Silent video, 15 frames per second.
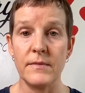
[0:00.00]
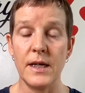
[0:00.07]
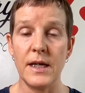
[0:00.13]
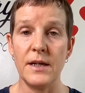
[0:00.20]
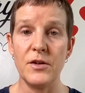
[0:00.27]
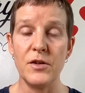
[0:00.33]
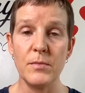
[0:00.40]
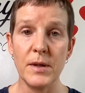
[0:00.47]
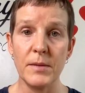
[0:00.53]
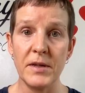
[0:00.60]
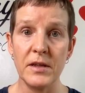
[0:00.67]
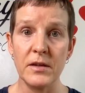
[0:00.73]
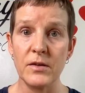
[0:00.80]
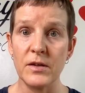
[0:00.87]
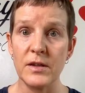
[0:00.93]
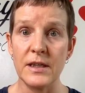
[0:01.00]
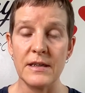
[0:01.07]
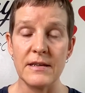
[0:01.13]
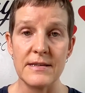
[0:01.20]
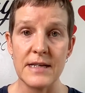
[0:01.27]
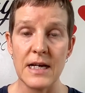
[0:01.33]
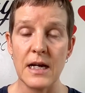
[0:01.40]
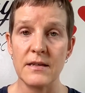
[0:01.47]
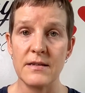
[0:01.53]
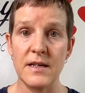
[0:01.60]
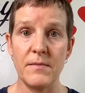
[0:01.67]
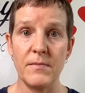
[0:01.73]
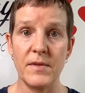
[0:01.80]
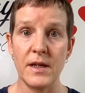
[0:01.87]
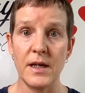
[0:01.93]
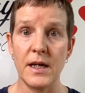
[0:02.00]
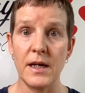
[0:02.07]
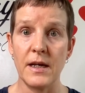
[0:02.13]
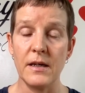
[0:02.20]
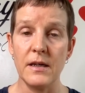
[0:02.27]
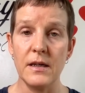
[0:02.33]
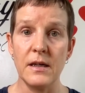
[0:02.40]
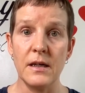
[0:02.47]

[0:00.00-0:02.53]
And you maybe learned the exact same thing.